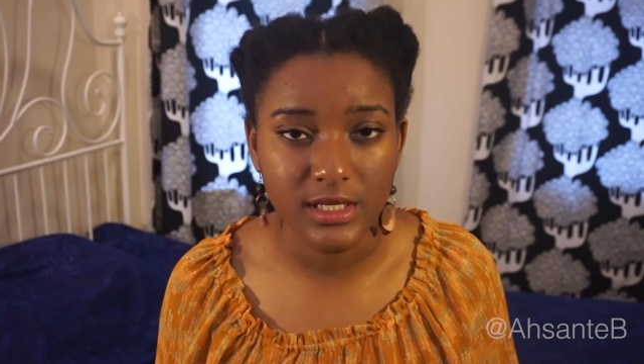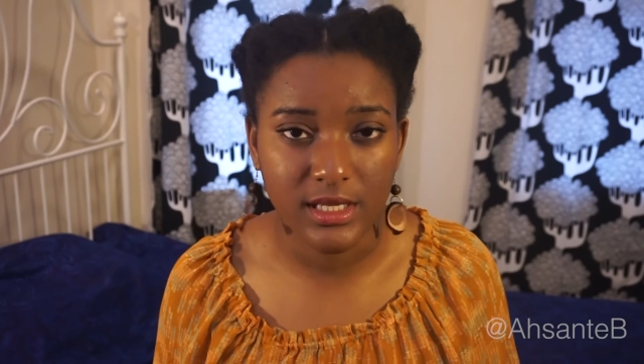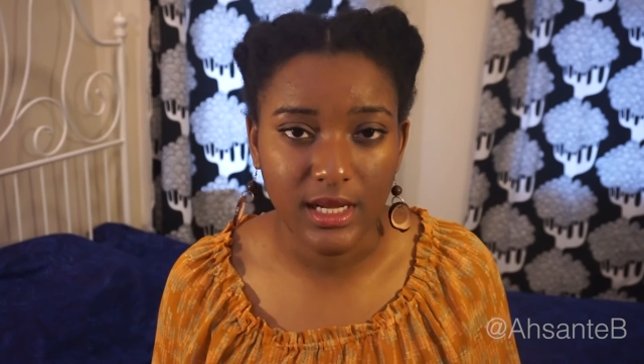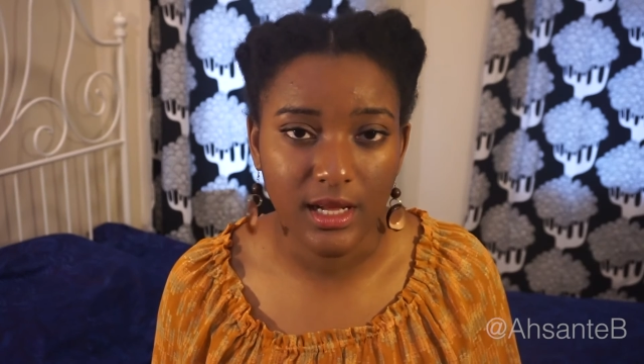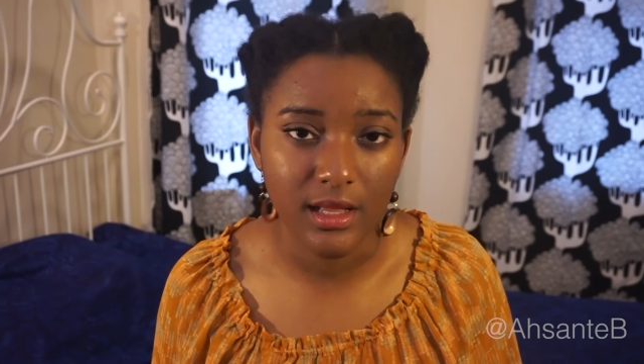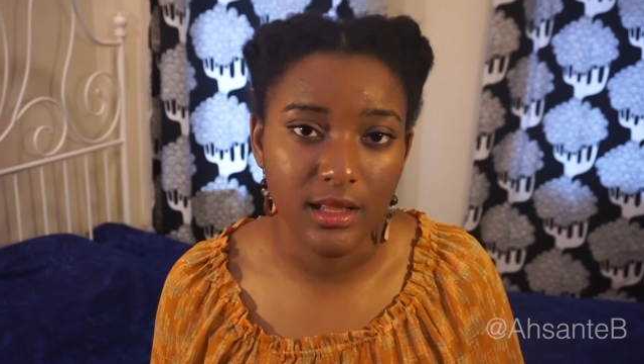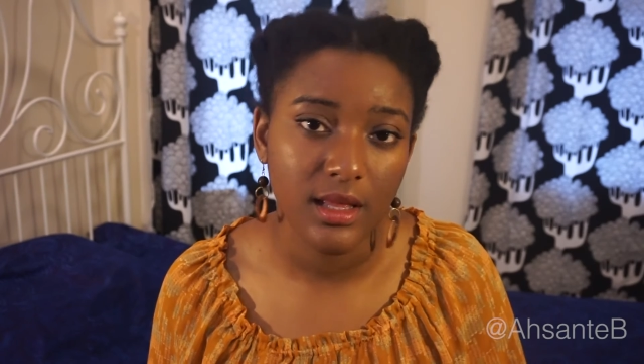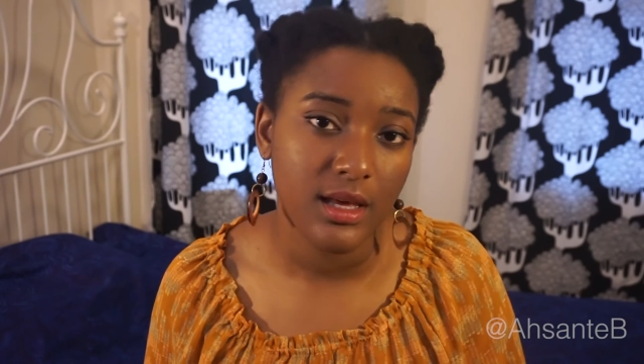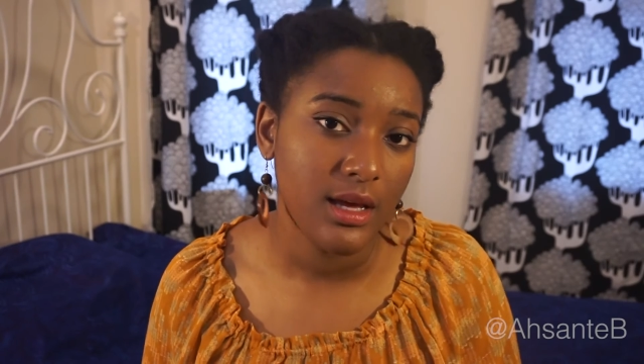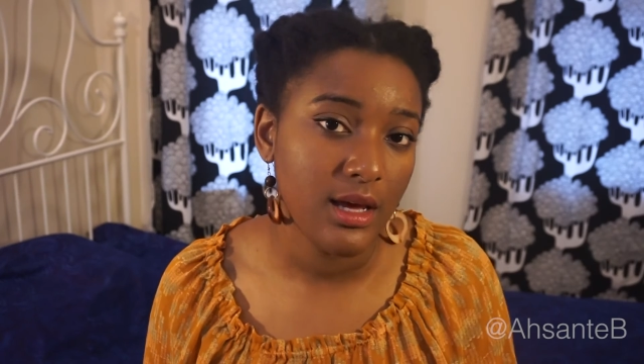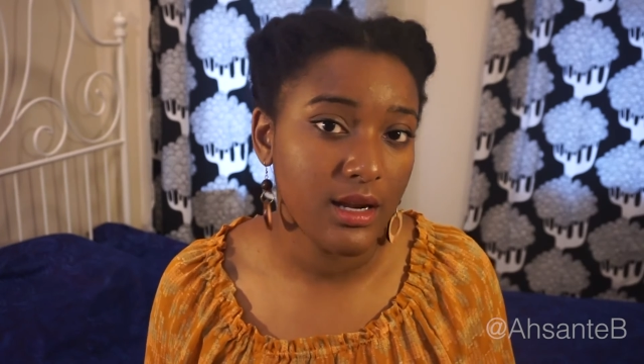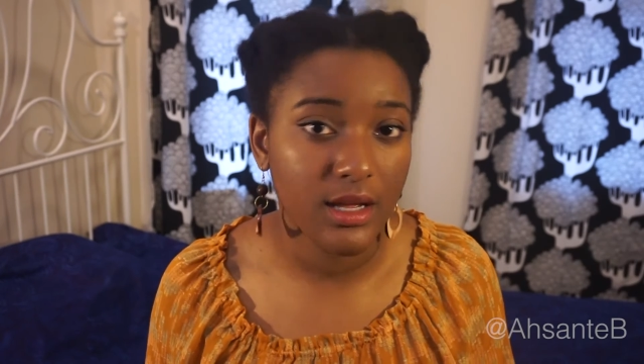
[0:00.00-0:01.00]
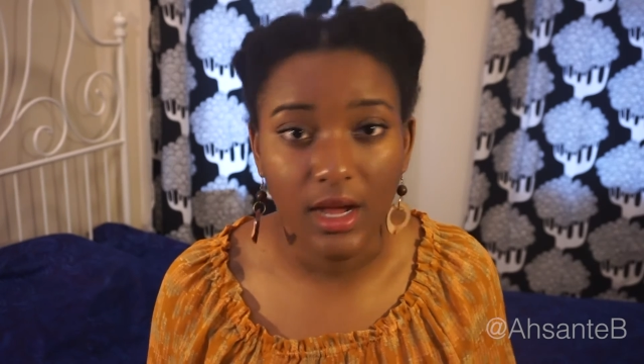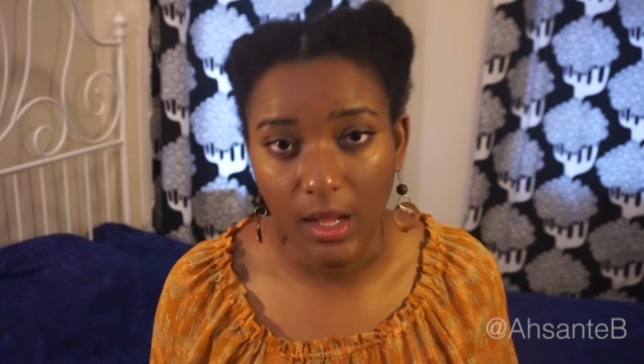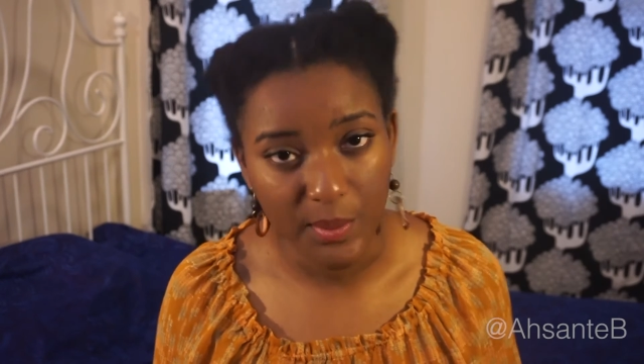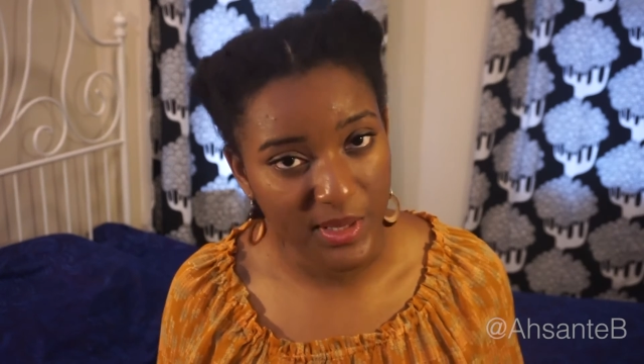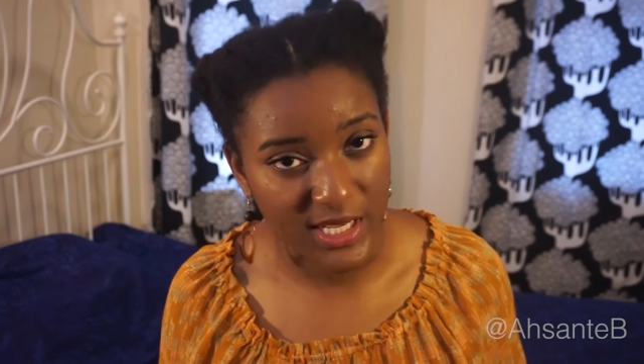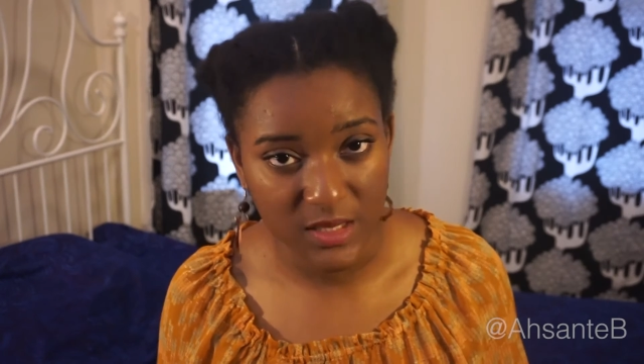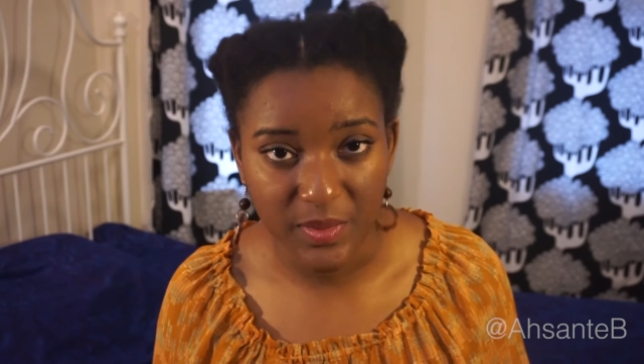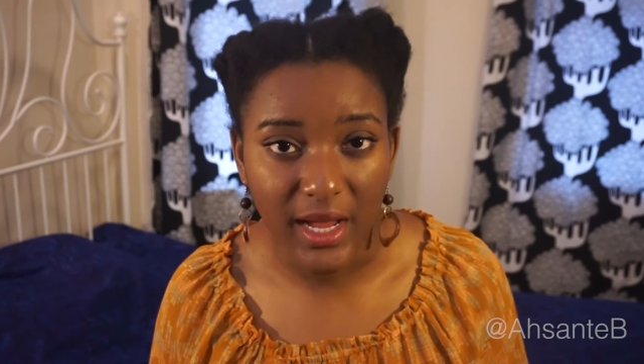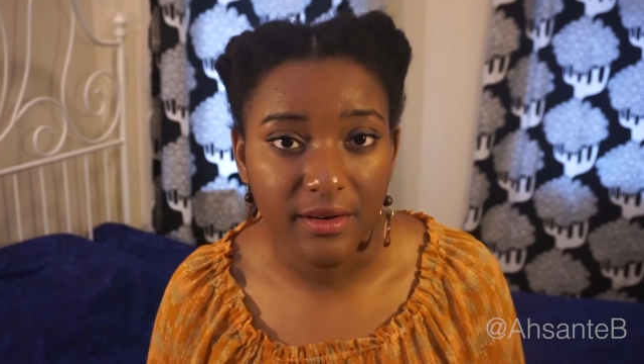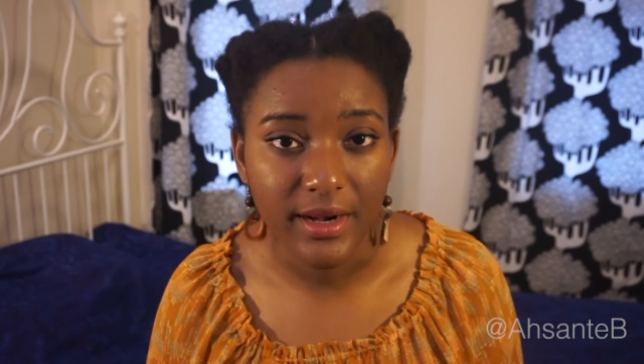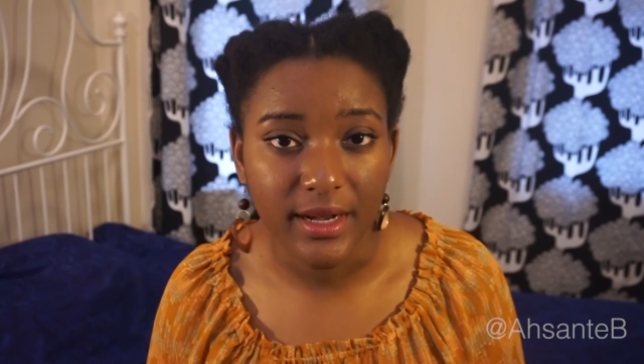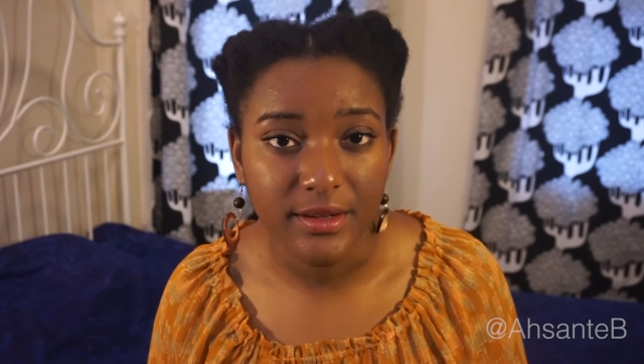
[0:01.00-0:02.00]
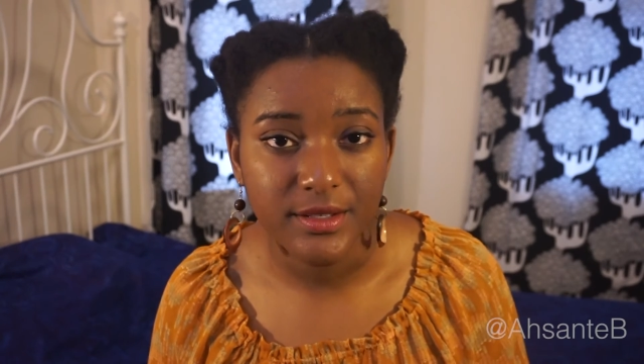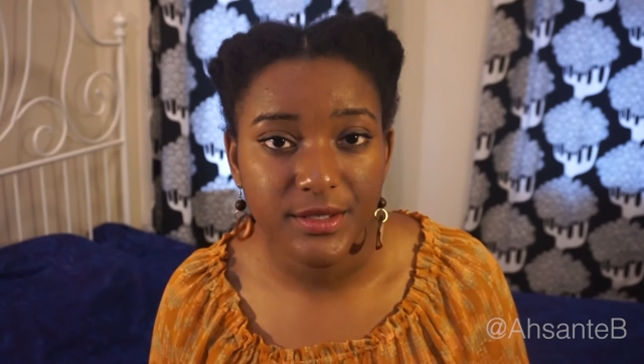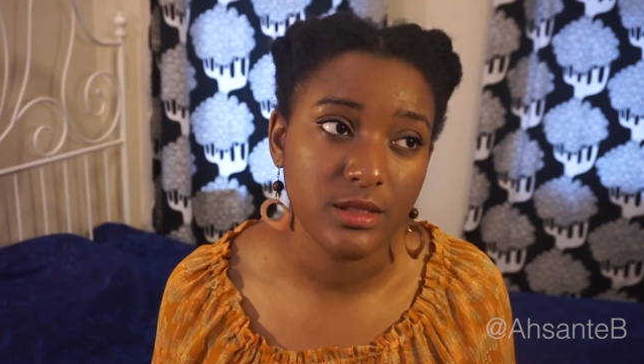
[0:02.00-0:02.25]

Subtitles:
tell and a complex background.